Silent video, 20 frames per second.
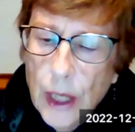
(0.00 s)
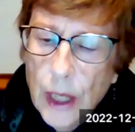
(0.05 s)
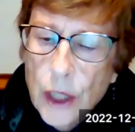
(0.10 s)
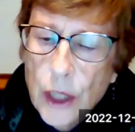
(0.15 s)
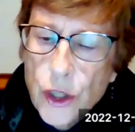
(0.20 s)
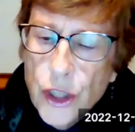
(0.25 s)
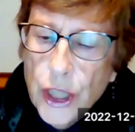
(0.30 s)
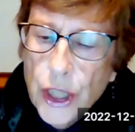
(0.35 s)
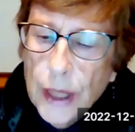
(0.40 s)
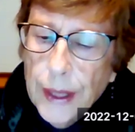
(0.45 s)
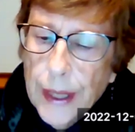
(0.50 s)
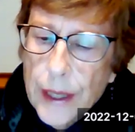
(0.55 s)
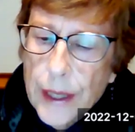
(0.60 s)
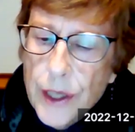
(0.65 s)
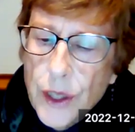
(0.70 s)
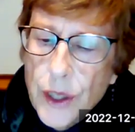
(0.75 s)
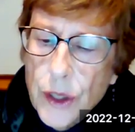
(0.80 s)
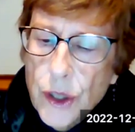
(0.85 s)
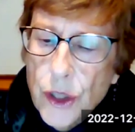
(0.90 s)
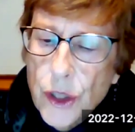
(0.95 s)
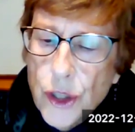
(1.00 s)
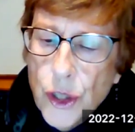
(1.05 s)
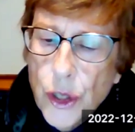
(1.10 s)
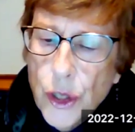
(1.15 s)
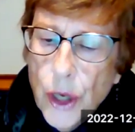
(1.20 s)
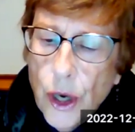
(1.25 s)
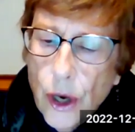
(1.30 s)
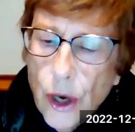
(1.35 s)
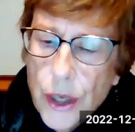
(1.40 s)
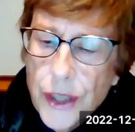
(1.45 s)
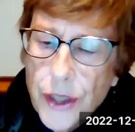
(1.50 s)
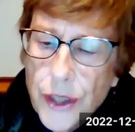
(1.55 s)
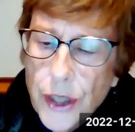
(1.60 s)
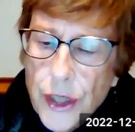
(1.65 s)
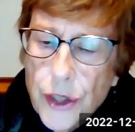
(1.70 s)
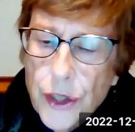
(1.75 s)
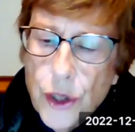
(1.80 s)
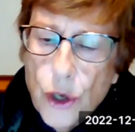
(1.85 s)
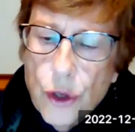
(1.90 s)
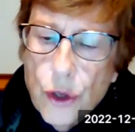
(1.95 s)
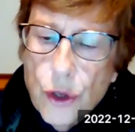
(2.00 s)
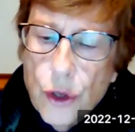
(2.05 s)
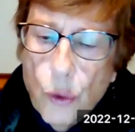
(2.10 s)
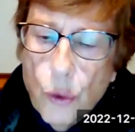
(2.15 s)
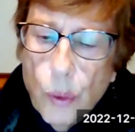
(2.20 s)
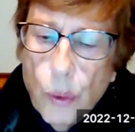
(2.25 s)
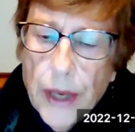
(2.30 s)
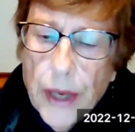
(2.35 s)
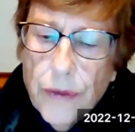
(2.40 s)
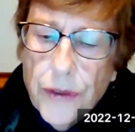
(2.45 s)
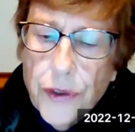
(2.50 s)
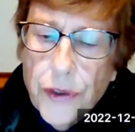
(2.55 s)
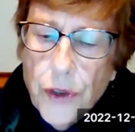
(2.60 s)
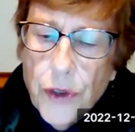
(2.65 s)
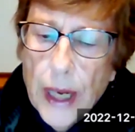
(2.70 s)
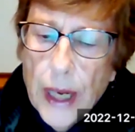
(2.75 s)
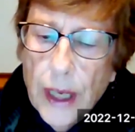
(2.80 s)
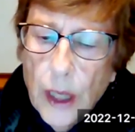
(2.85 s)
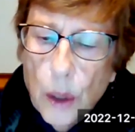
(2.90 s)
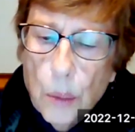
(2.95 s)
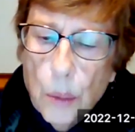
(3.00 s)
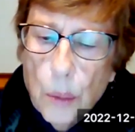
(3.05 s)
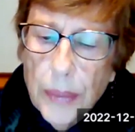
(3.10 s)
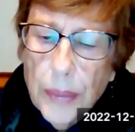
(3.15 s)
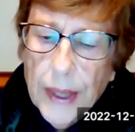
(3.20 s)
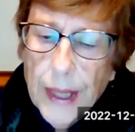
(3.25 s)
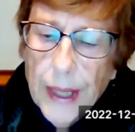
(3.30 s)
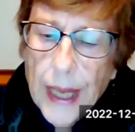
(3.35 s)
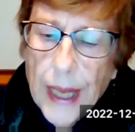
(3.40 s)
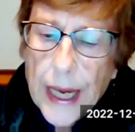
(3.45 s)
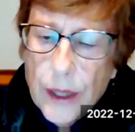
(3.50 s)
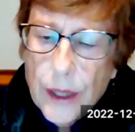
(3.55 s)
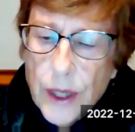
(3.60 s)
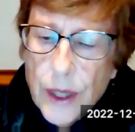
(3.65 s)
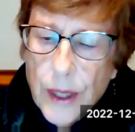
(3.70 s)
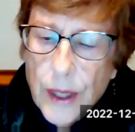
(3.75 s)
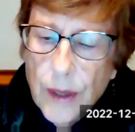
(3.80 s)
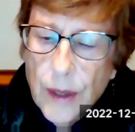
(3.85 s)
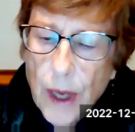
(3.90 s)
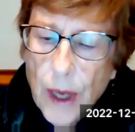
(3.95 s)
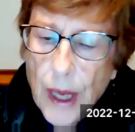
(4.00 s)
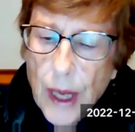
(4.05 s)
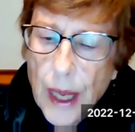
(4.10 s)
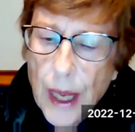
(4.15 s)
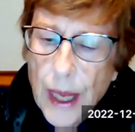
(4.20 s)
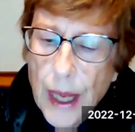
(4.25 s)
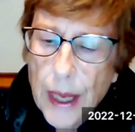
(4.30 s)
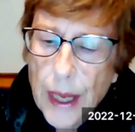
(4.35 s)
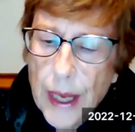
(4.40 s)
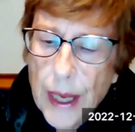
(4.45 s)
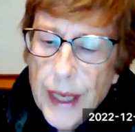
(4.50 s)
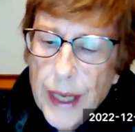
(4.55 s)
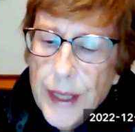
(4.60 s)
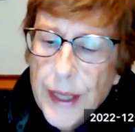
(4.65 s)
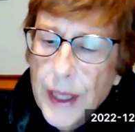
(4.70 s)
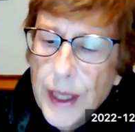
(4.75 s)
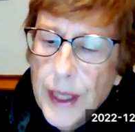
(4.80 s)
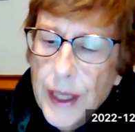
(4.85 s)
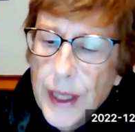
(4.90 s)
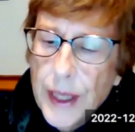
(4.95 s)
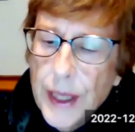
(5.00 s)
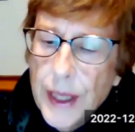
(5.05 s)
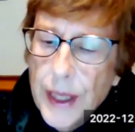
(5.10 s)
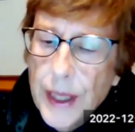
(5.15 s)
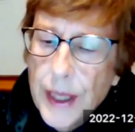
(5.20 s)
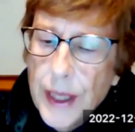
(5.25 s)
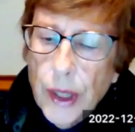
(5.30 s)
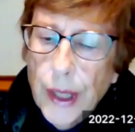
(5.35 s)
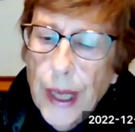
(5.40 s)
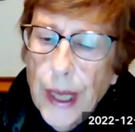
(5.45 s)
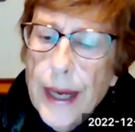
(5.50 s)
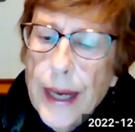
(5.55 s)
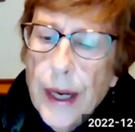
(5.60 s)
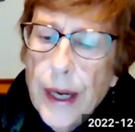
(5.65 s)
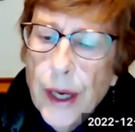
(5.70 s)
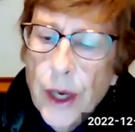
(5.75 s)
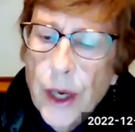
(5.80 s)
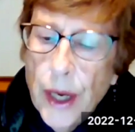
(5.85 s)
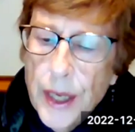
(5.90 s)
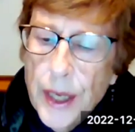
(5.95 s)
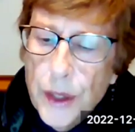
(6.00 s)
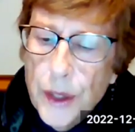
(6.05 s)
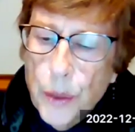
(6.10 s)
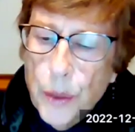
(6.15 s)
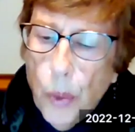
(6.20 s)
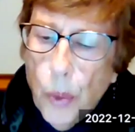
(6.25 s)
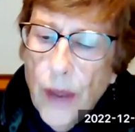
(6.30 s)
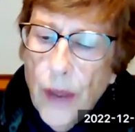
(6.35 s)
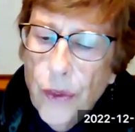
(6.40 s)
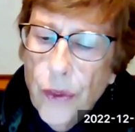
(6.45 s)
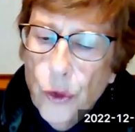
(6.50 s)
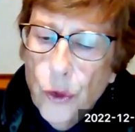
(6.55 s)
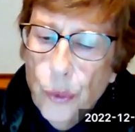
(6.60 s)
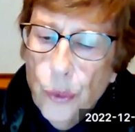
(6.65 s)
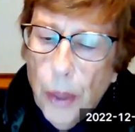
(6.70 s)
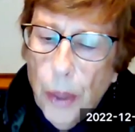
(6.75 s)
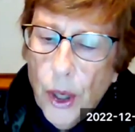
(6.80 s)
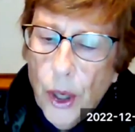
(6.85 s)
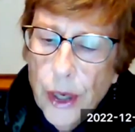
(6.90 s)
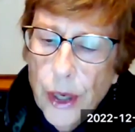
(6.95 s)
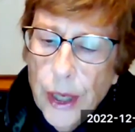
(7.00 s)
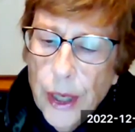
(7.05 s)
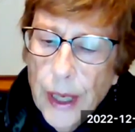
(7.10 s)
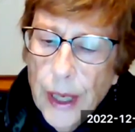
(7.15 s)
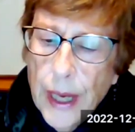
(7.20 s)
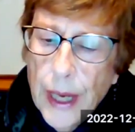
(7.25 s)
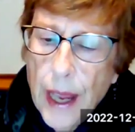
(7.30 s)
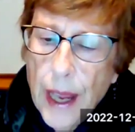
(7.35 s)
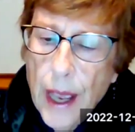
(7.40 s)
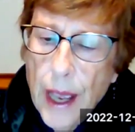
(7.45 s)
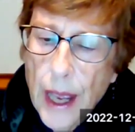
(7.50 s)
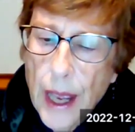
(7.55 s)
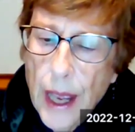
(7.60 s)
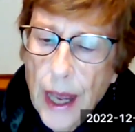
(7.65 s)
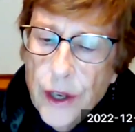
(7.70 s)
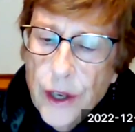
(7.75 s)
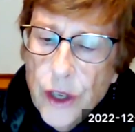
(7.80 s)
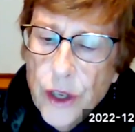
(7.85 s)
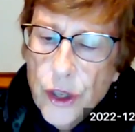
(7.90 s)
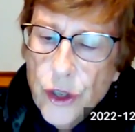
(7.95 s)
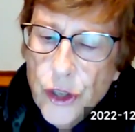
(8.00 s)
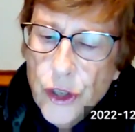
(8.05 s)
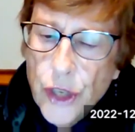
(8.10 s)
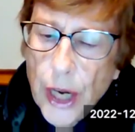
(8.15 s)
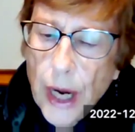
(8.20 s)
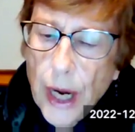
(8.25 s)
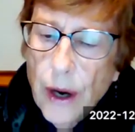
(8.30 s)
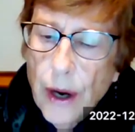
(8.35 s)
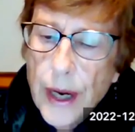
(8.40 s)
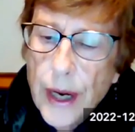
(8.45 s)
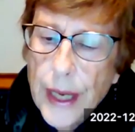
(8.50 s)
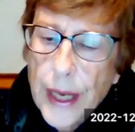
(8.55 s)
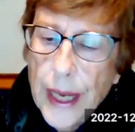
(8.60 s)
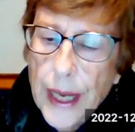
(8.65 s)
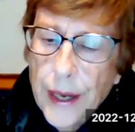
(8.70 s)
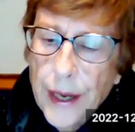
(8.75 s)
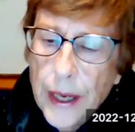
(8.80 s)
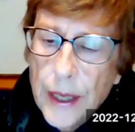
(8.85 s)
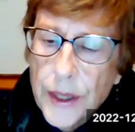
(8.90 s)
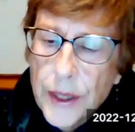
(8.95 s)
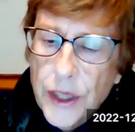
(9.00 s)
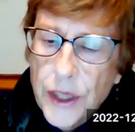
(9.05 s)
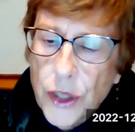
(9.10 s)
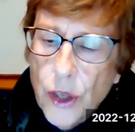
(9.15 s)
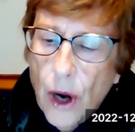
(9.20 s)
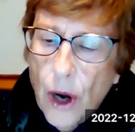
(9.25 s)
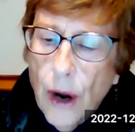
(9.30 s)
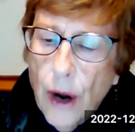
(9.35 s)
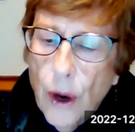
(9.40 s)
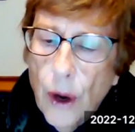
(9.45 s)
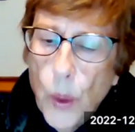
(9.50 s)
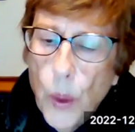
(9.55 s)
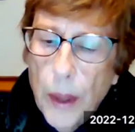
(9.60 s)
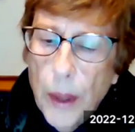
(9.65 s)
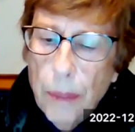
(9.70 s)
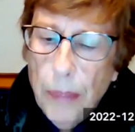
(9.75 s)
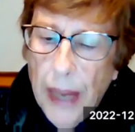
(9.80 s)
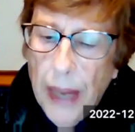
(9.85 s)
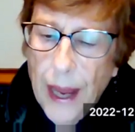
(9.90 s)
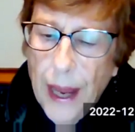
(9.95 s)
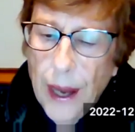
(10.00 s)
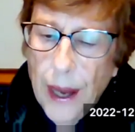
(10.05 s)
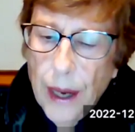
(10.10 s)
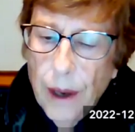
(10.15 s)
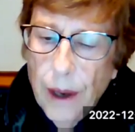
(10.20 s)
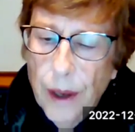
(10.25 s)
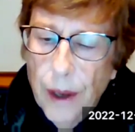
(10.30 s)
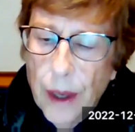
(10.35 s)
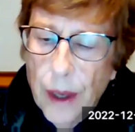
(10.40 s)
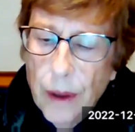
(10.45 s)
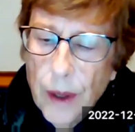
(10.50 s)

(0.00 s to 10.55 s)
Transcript: She listens to her sister's griefs and complaints. He seeks to lighten his brother's burden and to share in his sorrow and pain.